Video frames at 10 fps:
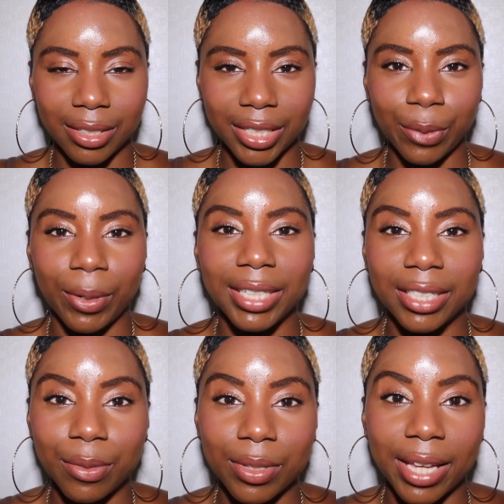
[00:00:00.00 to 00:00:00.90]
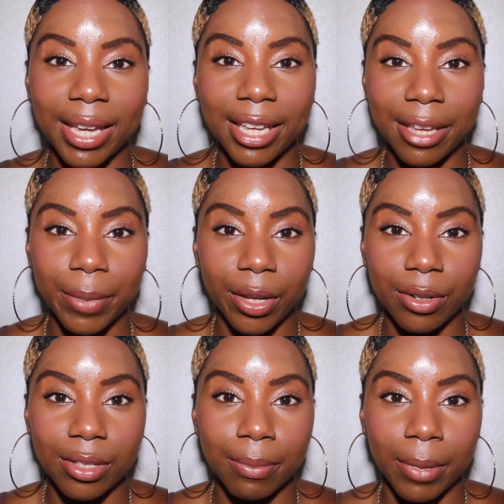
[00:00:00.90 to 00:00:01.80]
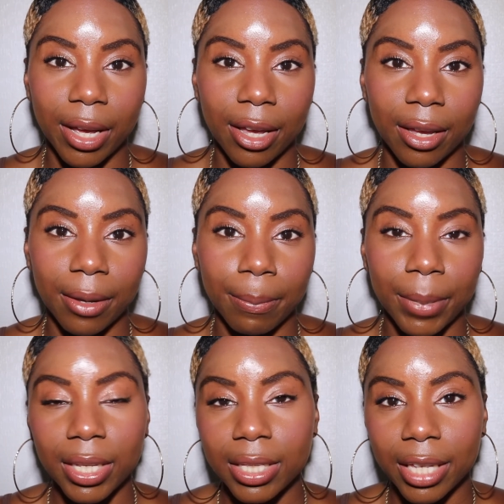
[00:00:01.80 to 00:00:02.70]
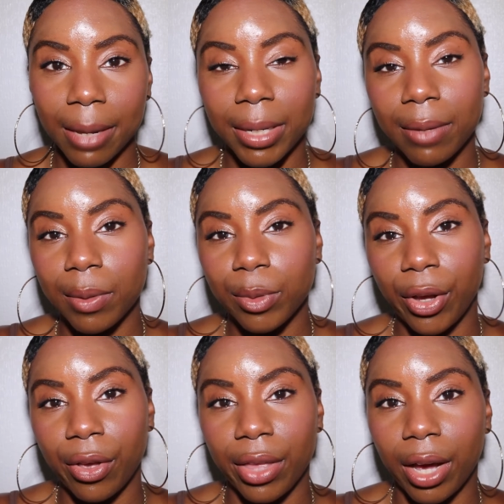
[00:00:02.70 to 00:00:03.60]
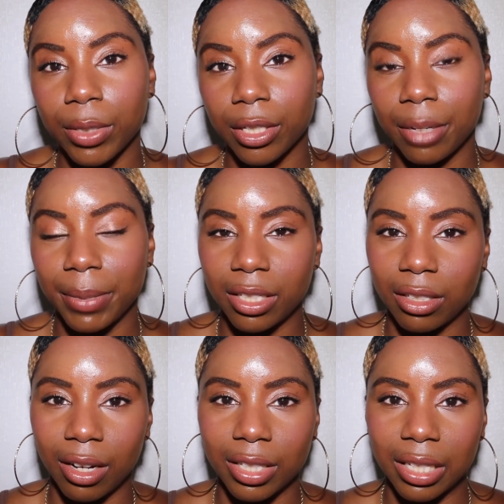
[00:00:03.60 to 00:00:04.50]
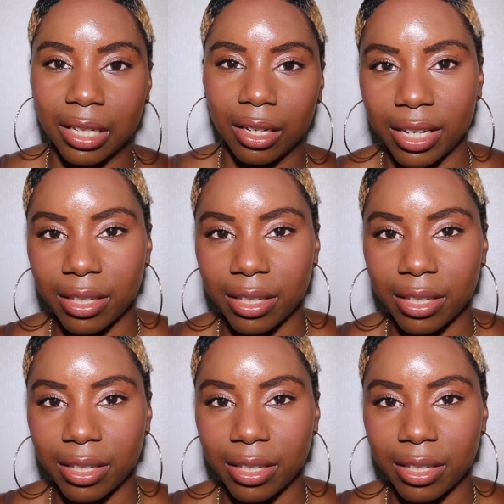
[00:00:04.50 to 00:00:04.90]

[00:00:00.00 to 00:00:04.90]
So what I did was I emailed my PCM letting them know that I was going to be starting.